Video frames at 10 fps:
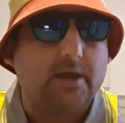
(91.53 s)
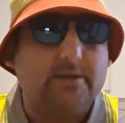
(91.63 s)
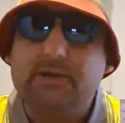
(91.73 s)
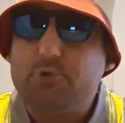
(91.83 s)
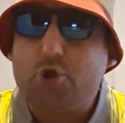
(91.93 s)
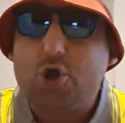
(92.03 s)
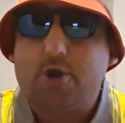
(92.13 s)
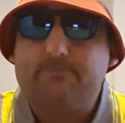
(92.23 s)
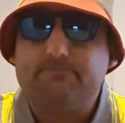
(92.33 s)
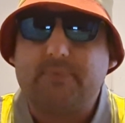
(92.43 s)
New
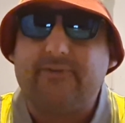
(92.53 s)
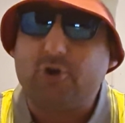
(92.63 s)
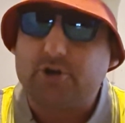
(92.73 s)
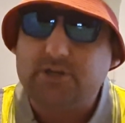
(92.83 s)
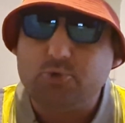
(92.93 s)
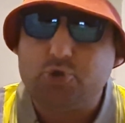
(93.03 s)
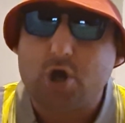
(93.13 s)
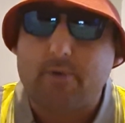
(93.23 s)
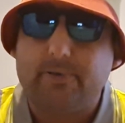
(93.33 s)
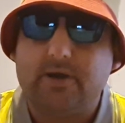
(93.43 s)
year, I got a new
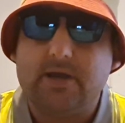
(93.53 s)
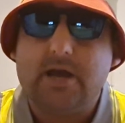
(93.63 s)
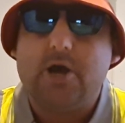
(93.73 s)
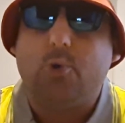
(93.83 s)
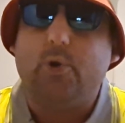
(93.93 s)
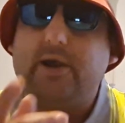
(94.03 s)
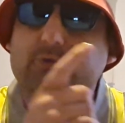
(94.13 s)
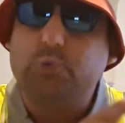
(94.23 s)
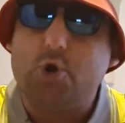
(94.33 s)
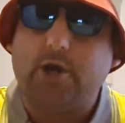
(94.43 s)
job. Where I
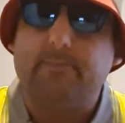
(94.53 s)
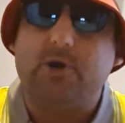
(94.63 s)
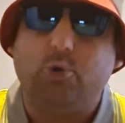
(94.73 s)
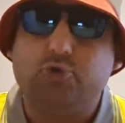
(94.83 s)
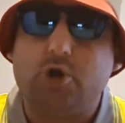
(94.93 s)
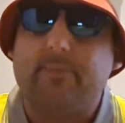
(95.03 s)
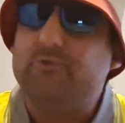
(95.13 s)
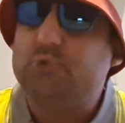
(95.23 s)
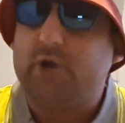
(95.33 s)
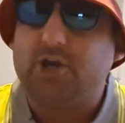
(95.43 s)
was working, my old job, I
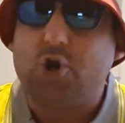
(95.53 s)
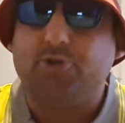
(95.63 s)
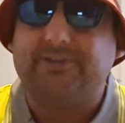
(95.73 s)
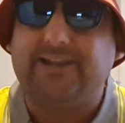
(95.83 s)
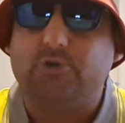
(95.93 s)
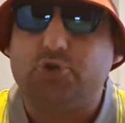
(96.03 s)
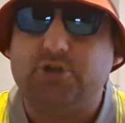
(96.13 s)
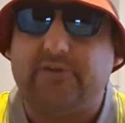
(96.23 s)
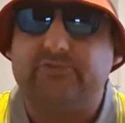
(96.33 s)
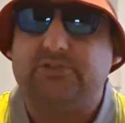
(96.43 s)
was working continental
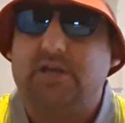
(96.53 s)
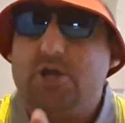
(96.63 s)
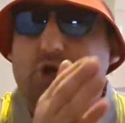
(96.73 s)
shifts.